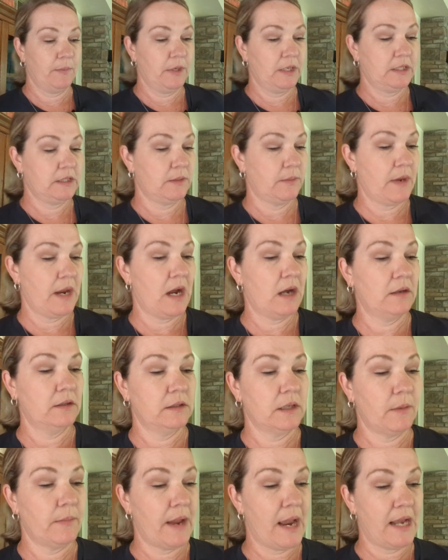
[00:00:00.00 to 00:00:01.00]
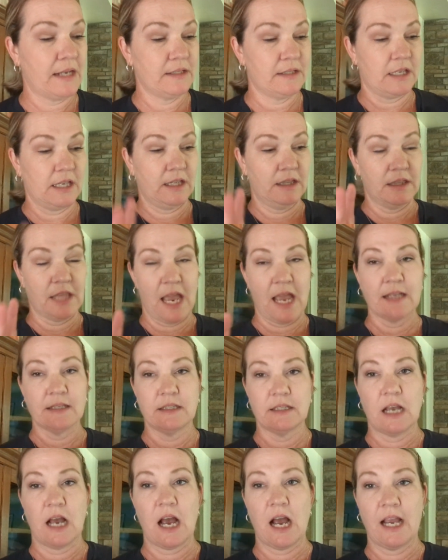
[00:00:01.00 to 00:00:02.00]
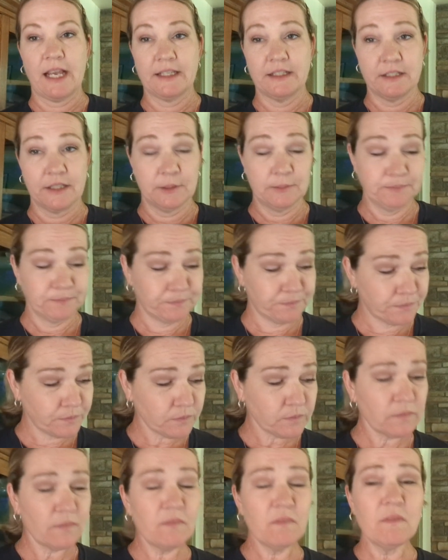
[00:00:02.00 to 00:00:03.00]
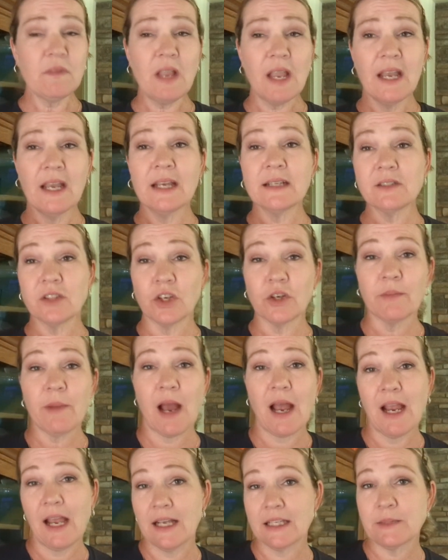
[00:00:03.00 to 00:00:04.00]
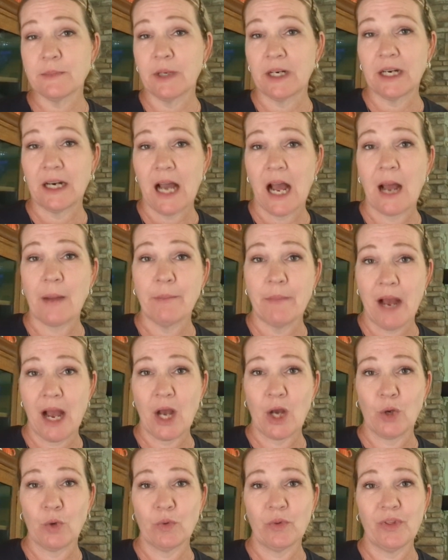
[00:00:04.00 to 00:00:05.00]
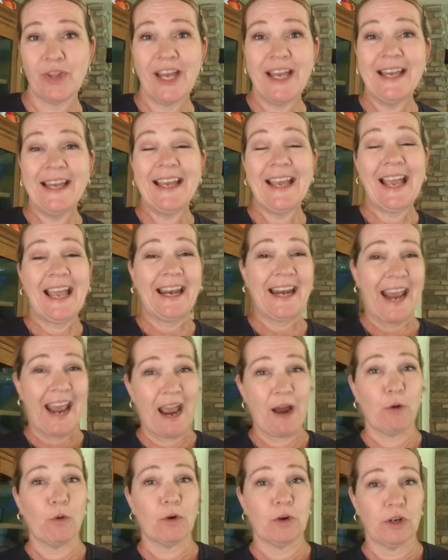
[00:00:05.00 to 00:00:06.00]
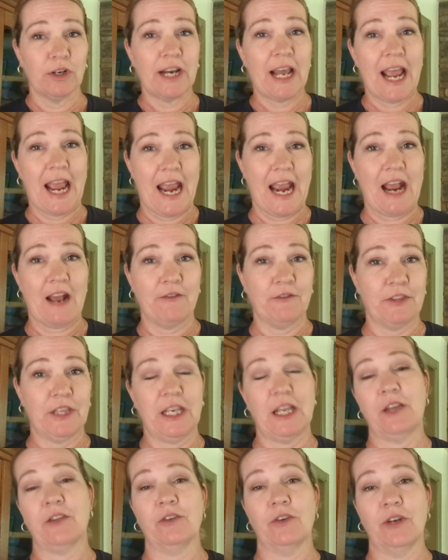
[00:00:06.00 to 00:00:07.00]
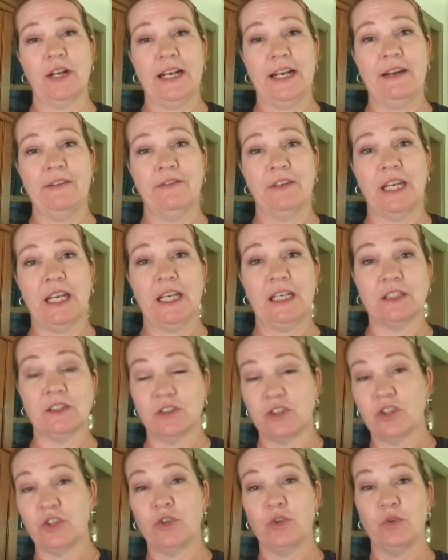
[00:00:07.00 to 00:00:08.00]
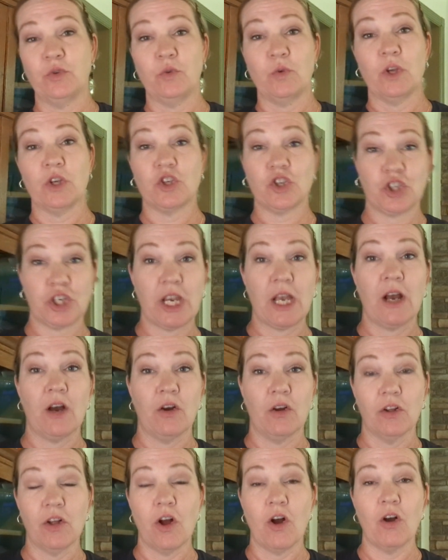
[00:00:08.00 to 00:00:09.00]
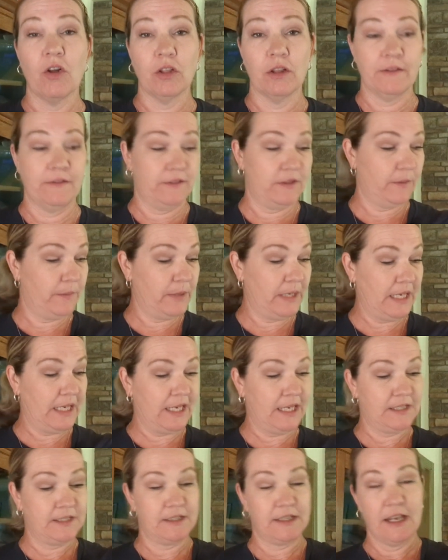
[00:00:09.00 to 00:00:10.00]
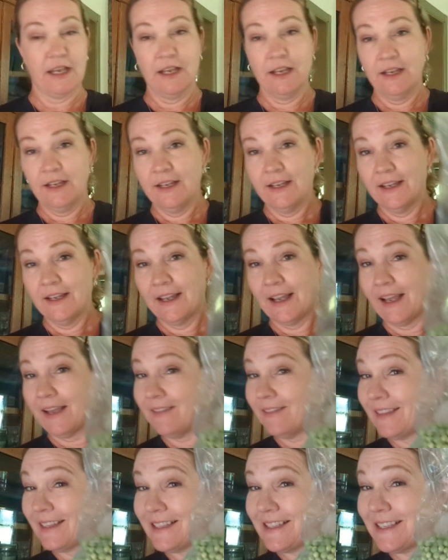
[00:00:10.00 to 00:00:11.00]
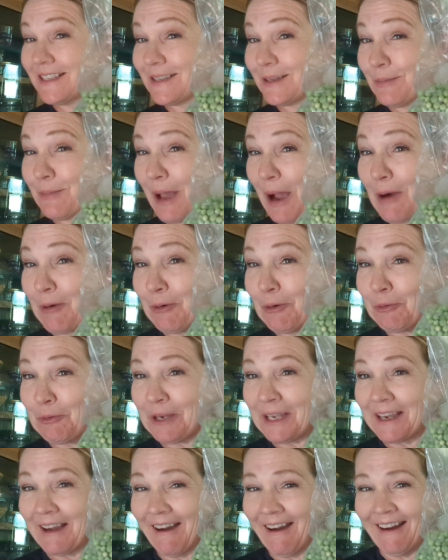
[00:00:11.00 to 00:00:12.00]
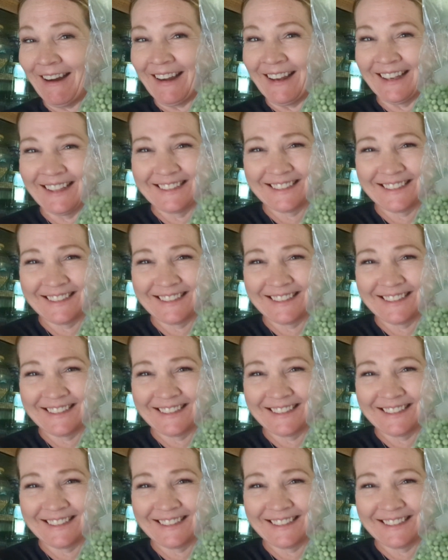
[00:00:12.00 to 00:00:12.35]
picked about a basket that size. It took my husband and I both an hour and a half the other evening to shell all of the peas. And this is about what we got.